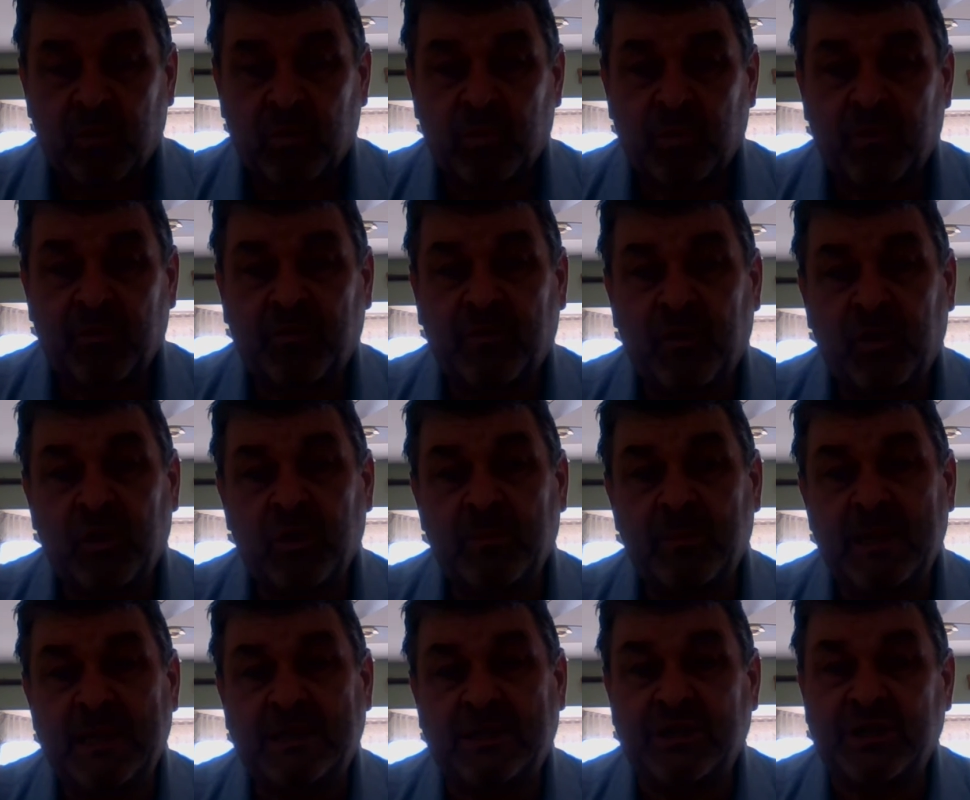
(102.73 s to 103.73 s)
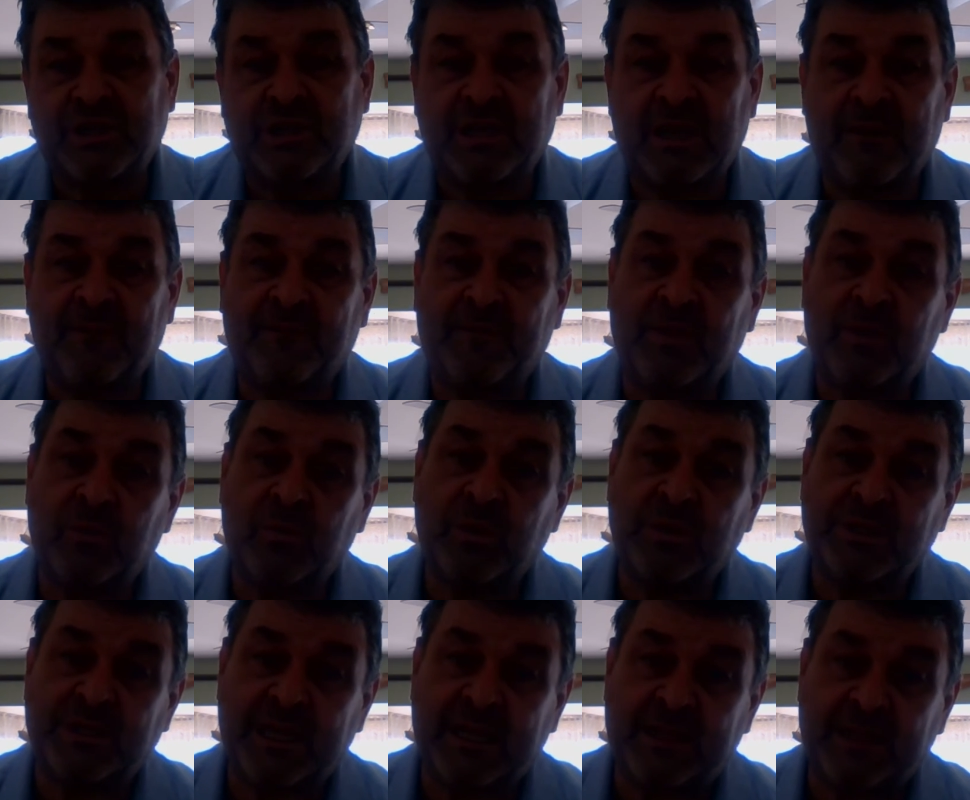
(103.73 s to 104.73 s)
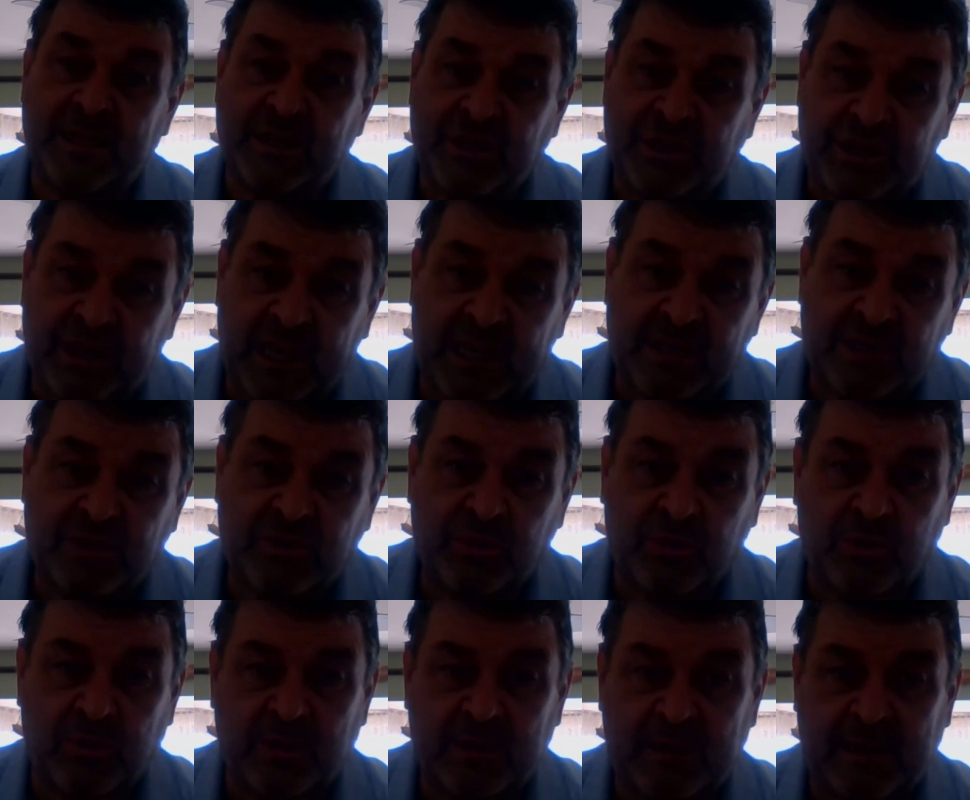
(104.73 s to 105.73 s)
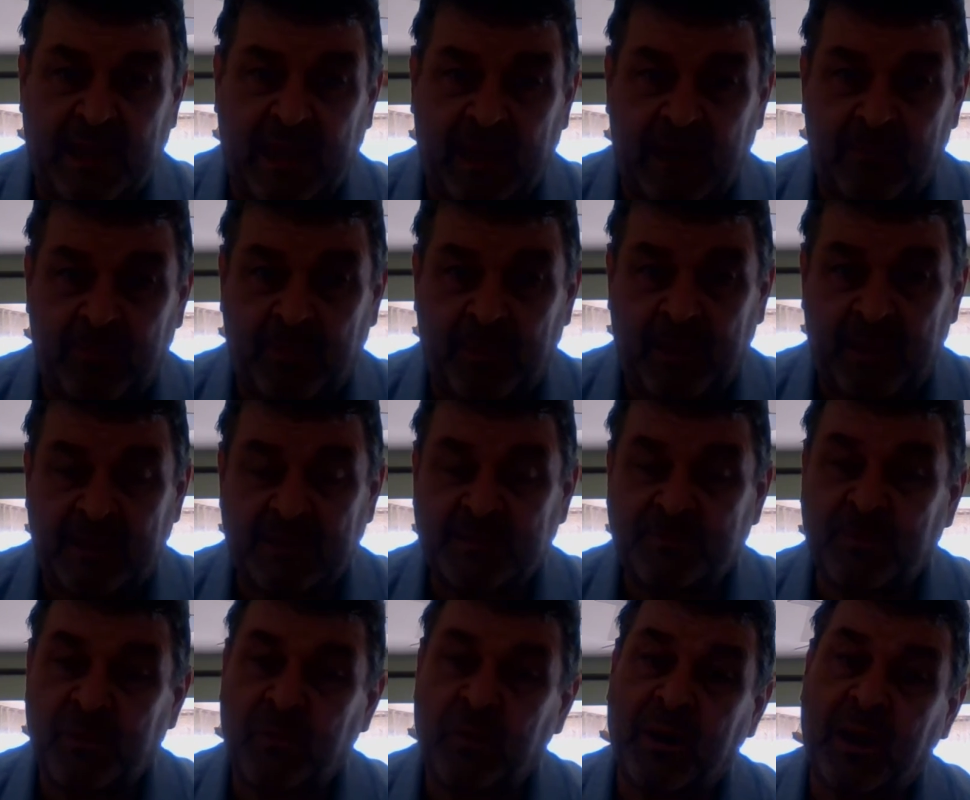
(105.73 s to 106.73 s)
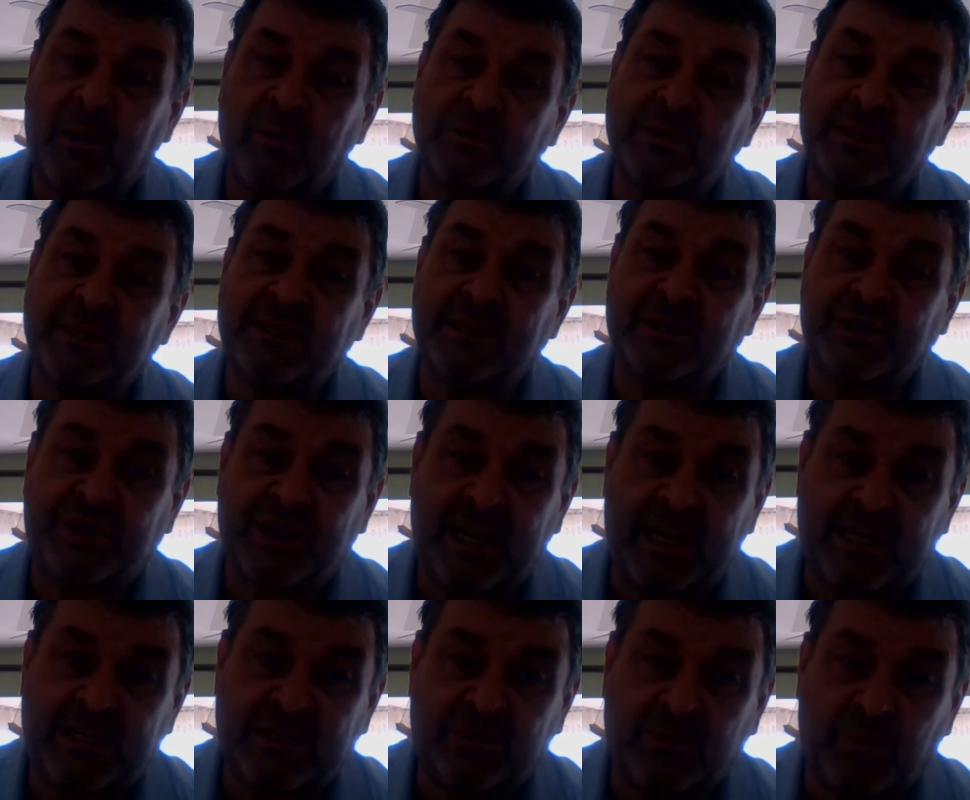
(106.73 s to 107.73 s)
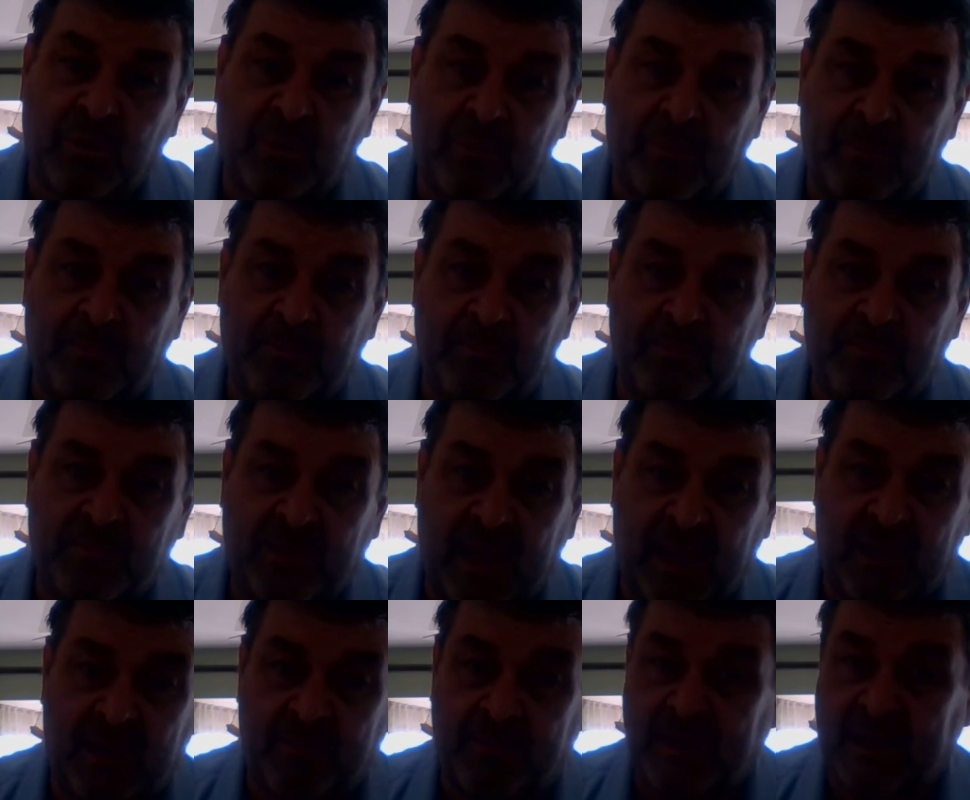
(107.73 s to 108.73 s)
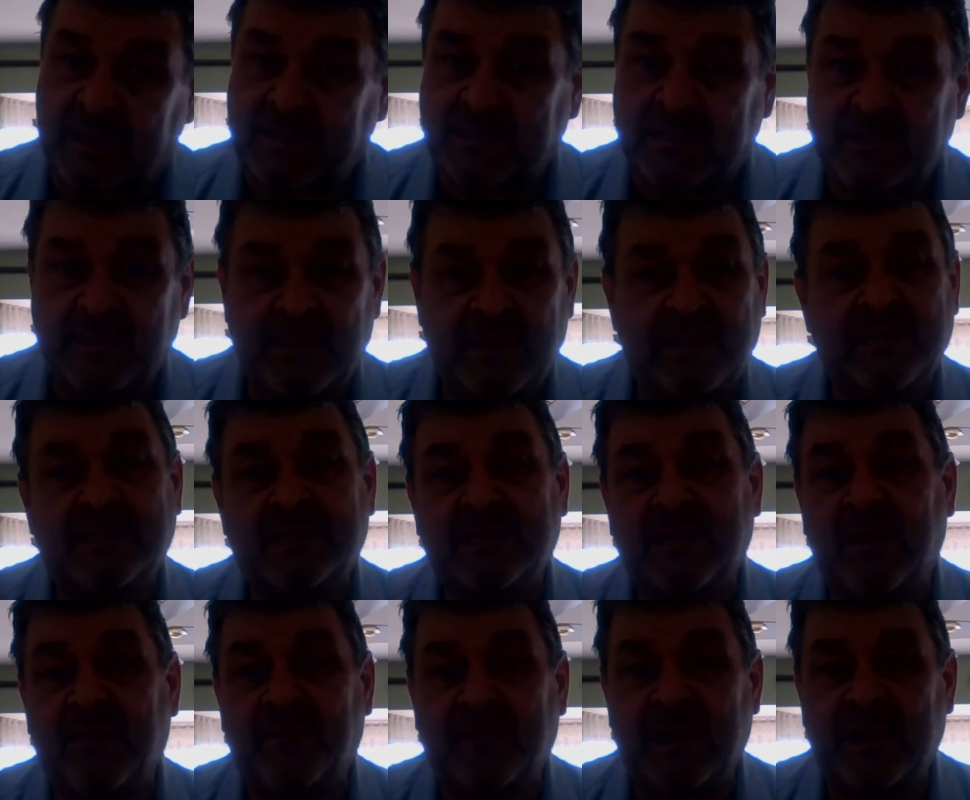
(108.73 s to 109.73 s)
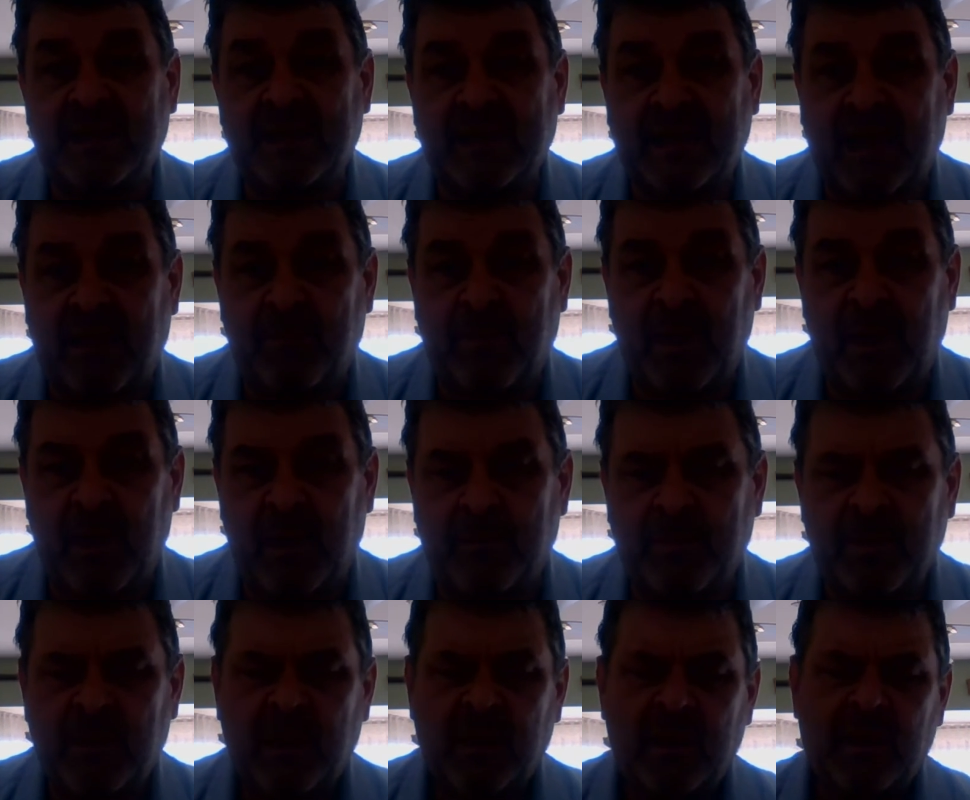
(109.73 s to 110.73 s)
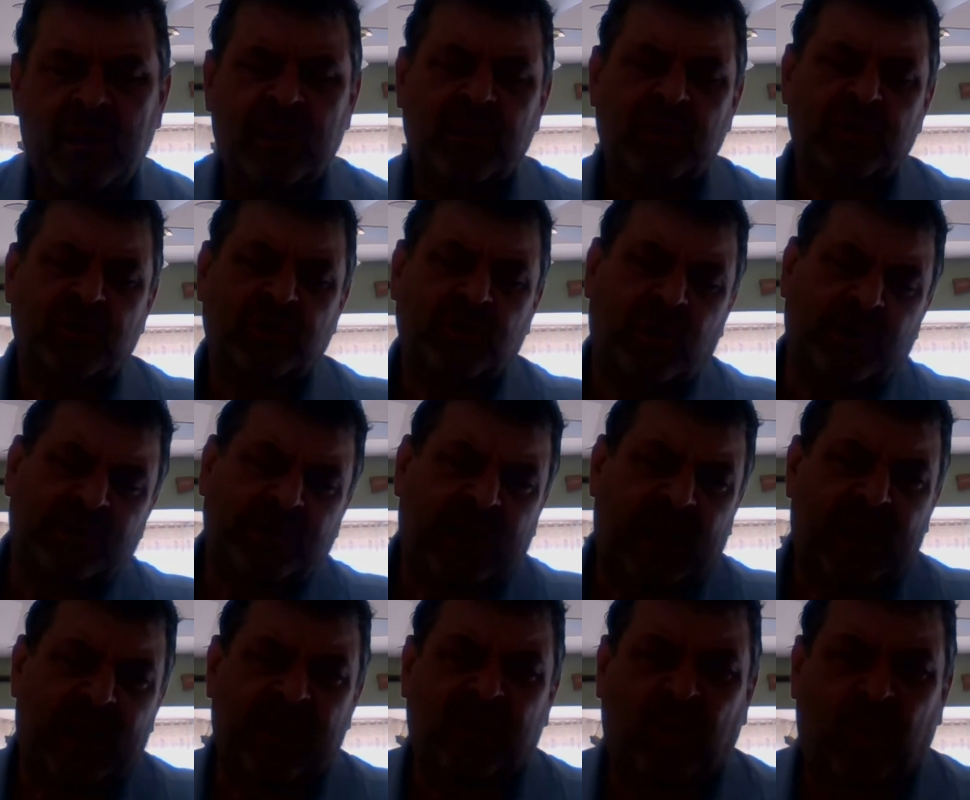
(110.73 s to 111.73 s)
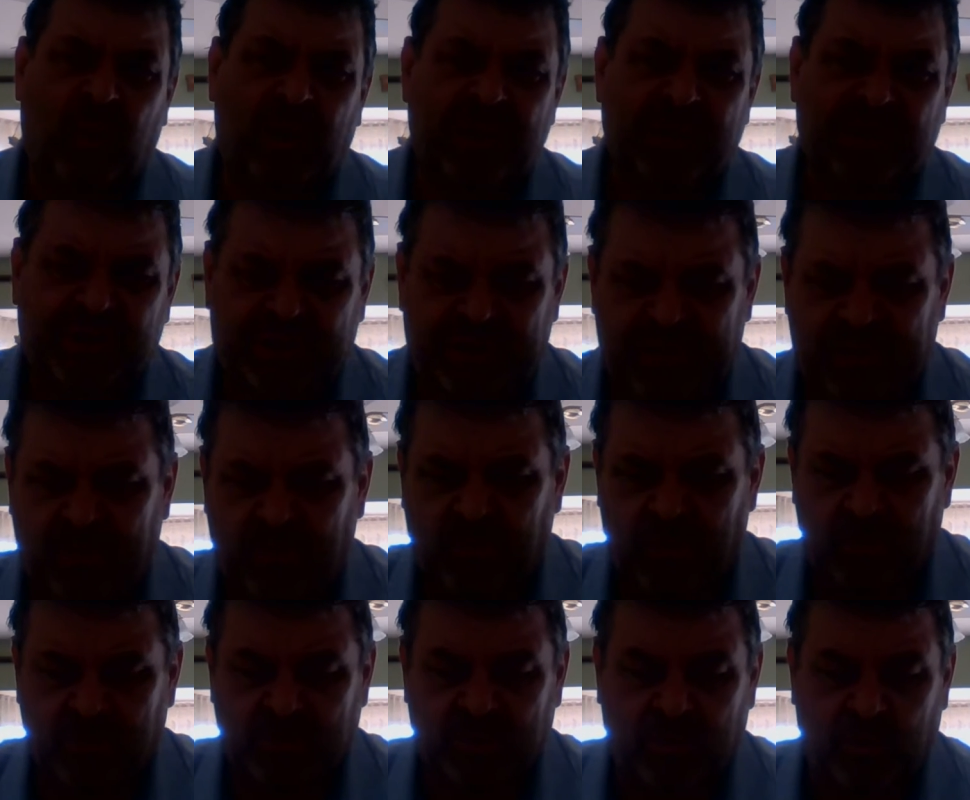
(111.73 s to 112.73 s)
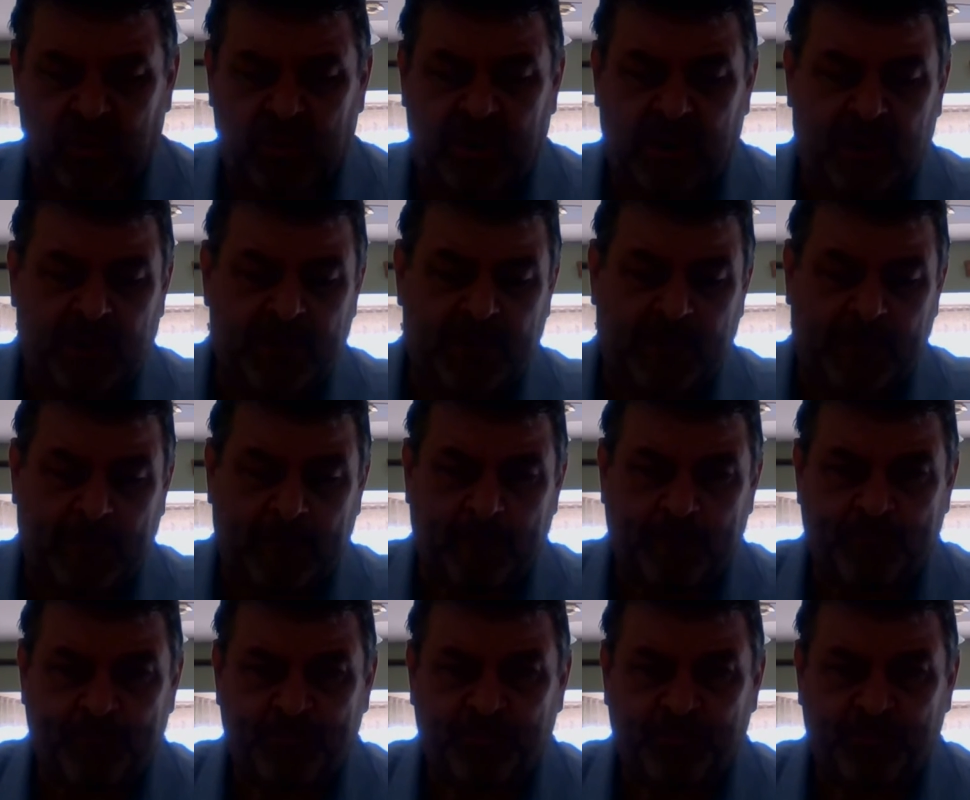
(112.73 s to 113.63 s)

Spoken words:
referred me to stuff that was in the JSTOR database, but when I was in the JSTOR database, this stuff didn't come up. So I was kind of questioning what was going on there.